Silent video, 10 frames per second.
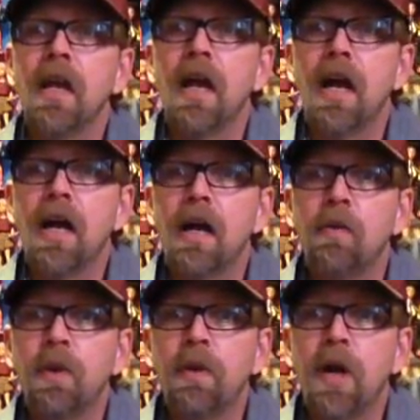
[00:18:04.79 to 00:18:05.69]

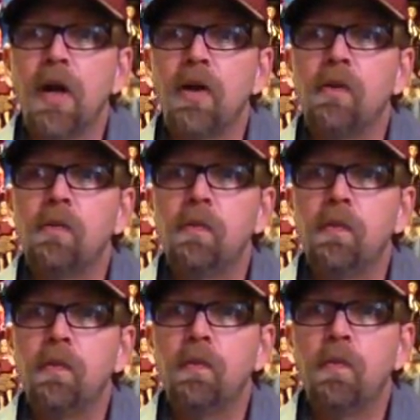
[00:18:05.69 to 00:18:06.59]
We all
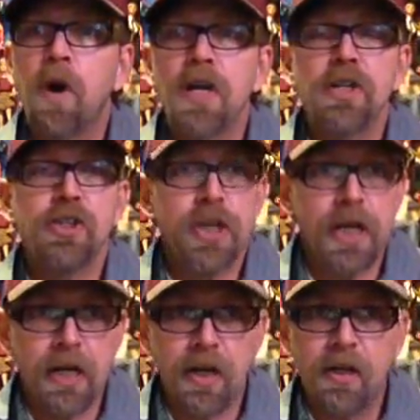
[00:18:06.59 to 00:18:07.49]
want to
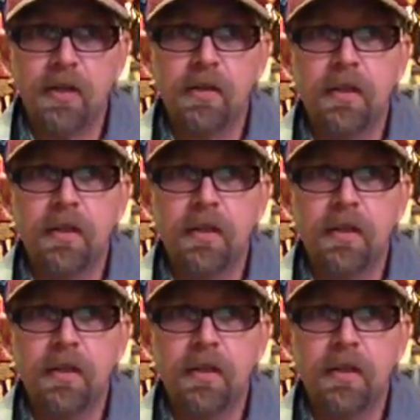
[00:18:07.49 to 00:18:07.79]
share.